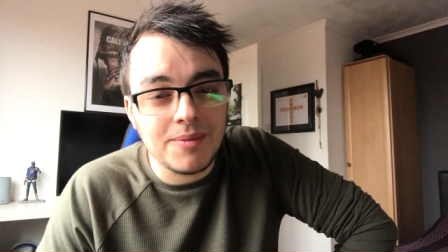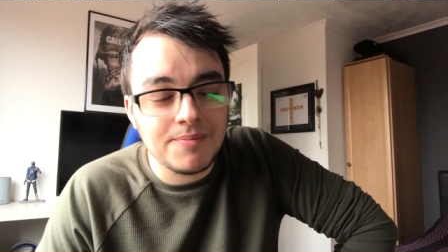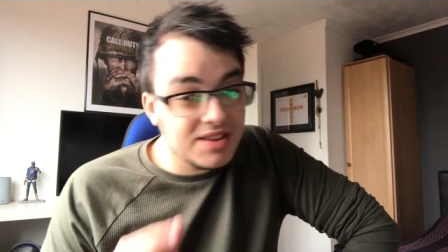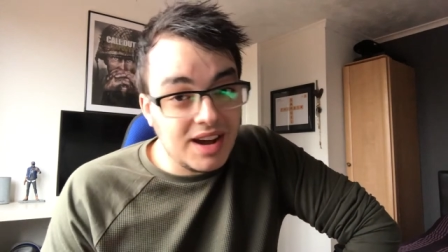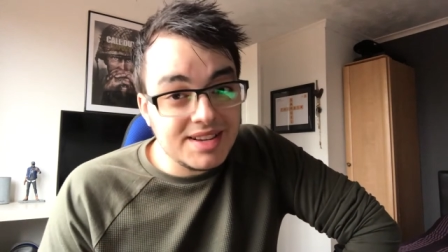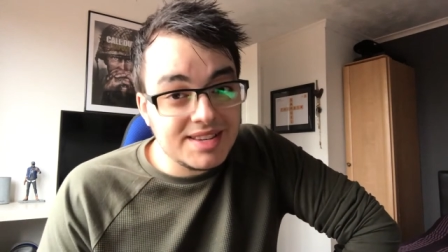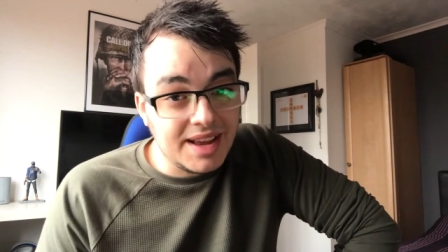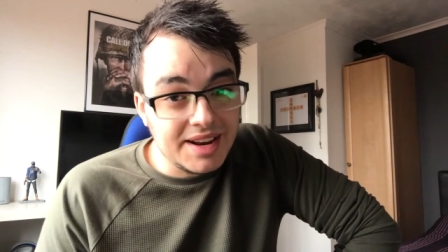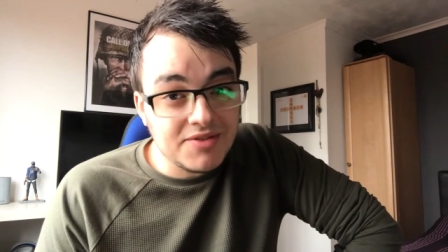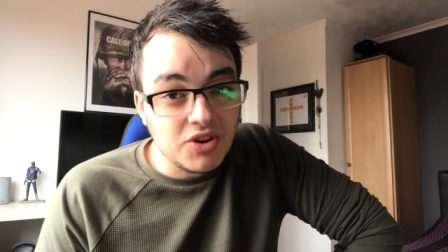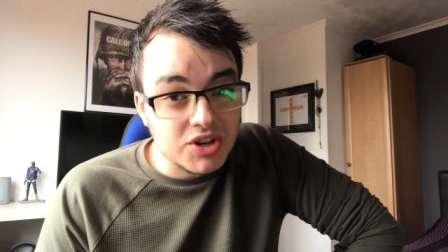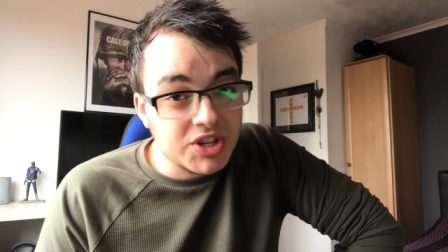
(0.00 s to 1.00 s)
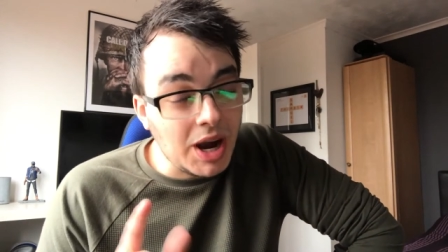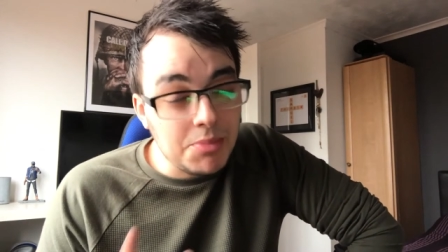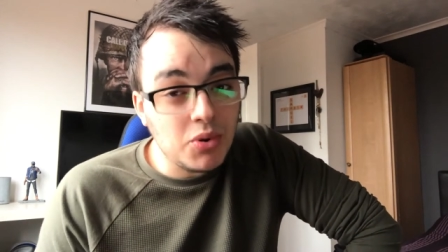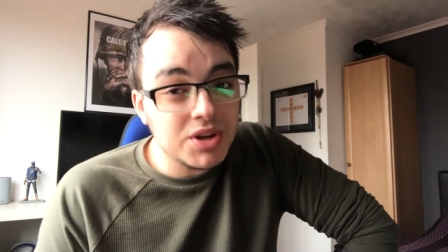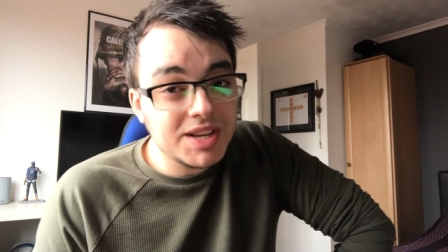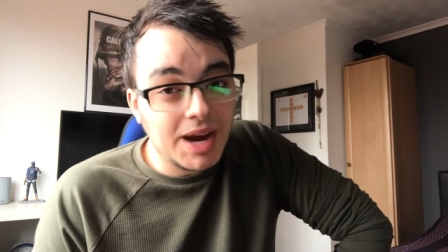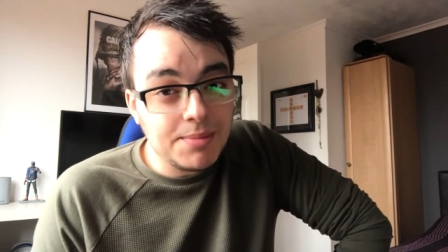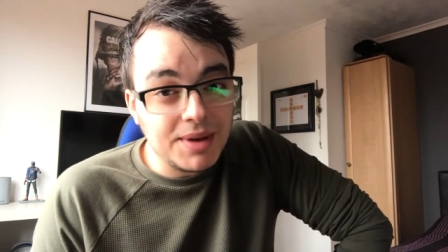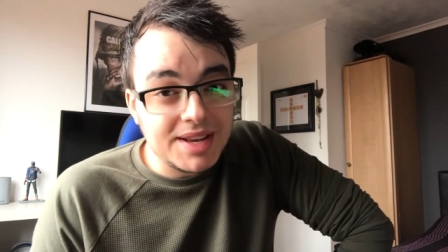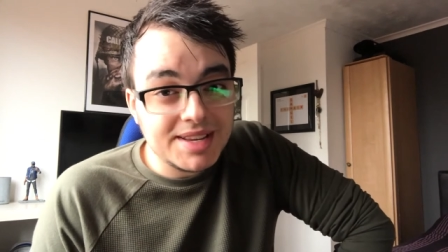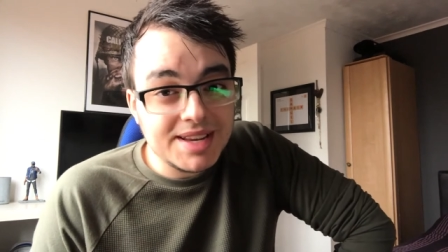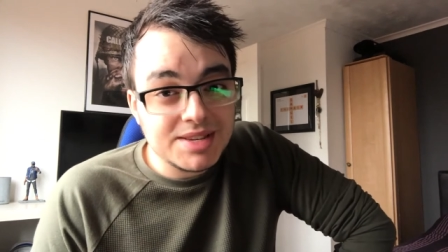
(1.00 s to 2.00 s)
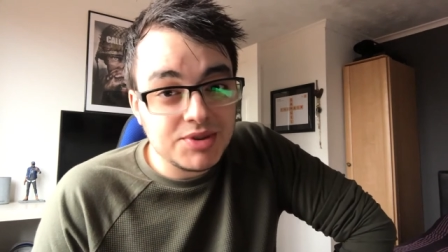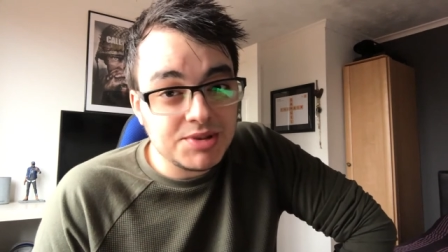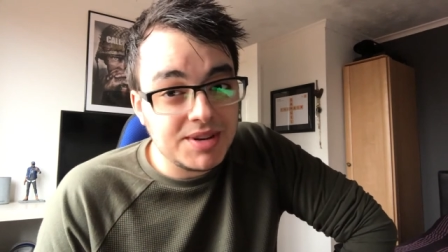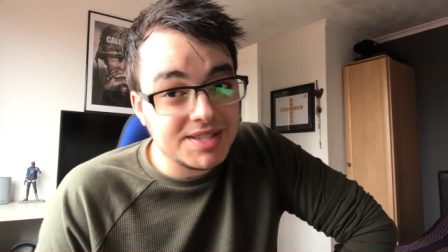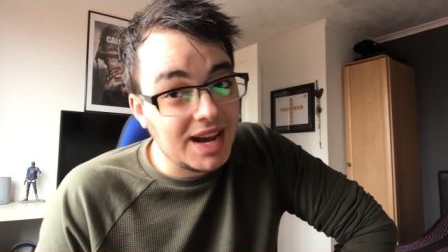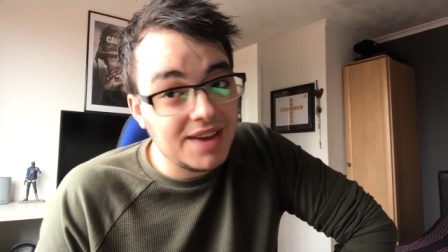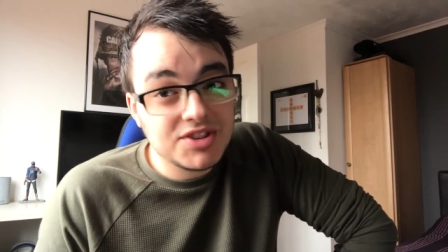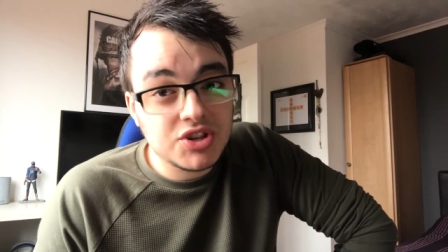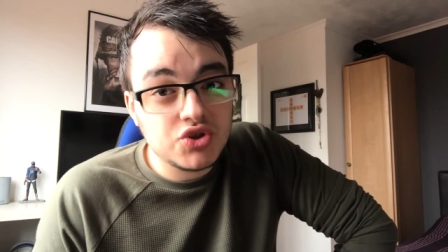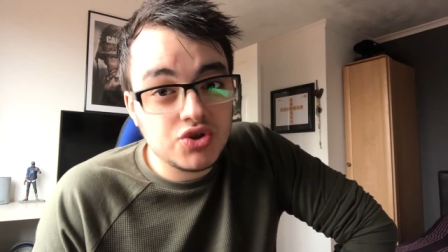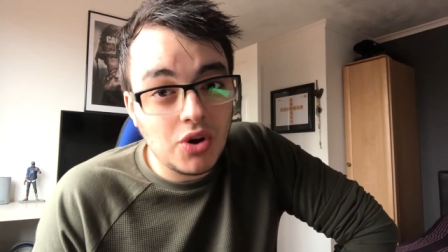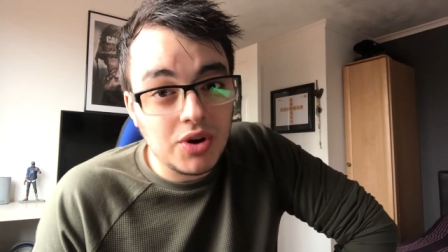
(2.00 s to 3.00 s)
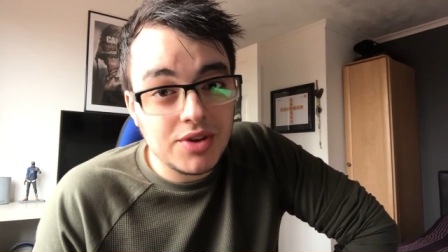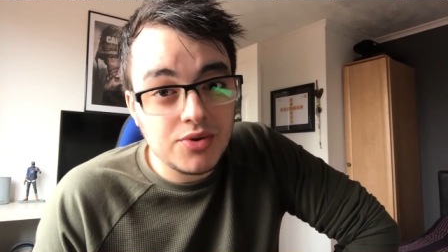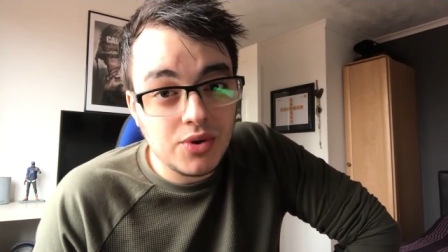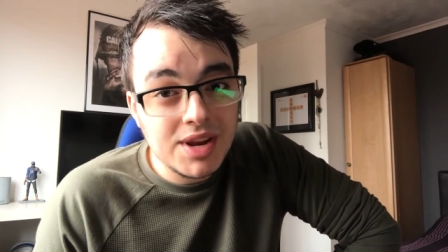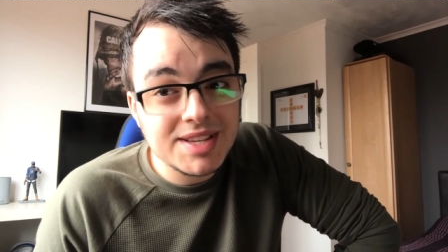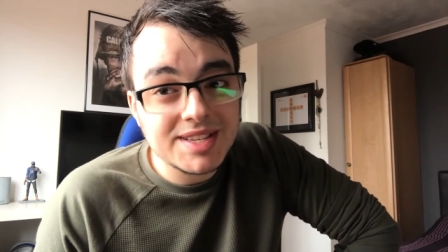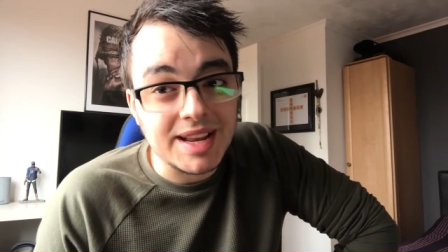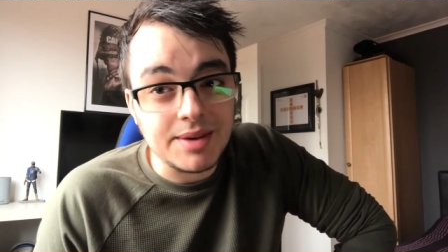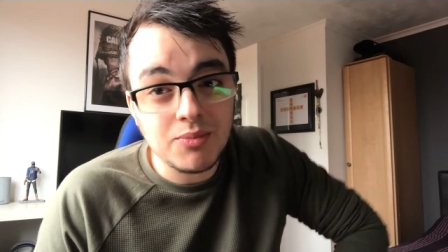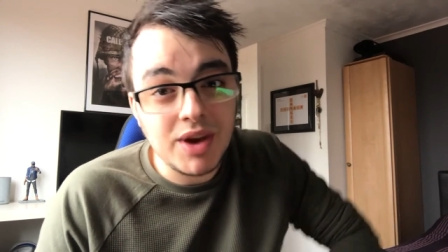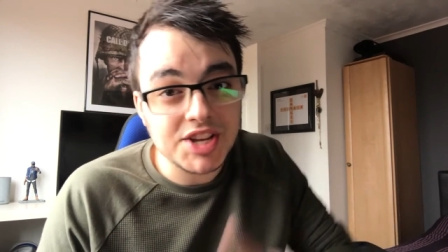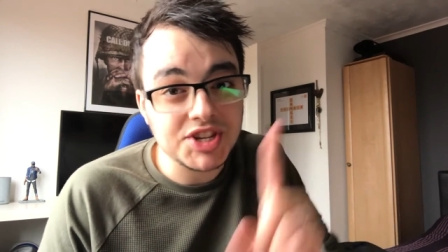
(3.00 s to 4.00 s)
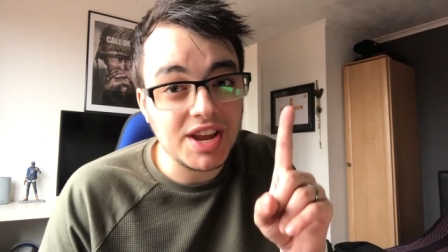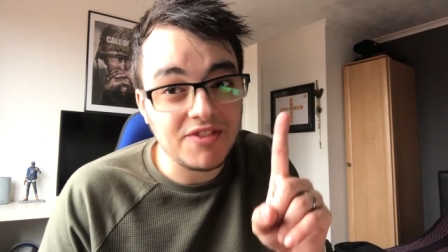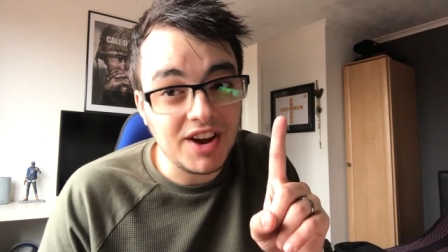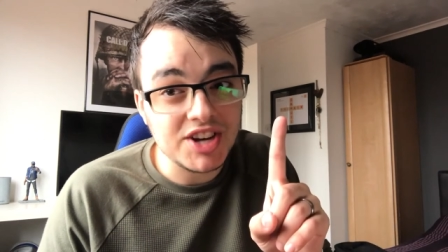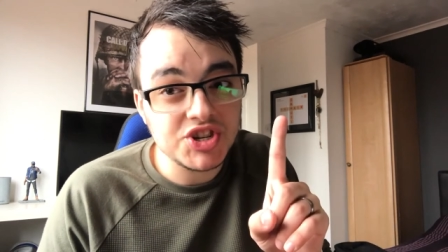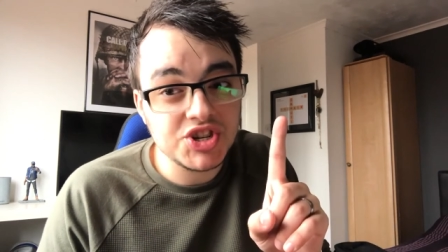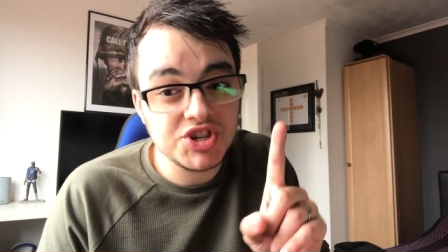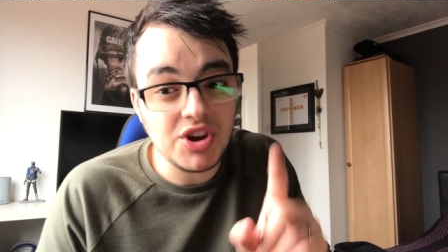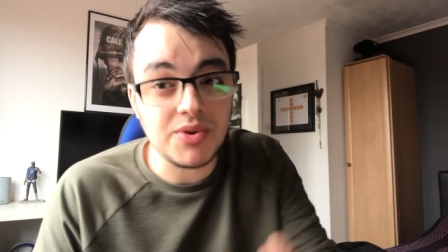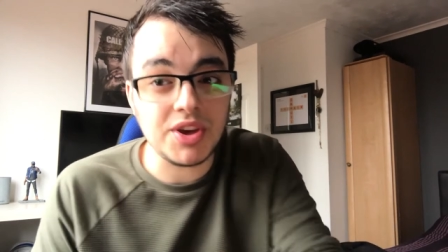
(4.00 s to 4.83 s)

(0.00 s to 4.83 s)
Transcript: So like I said, I've got type 1 diabetes, which means I have to control it through insulin, which if I show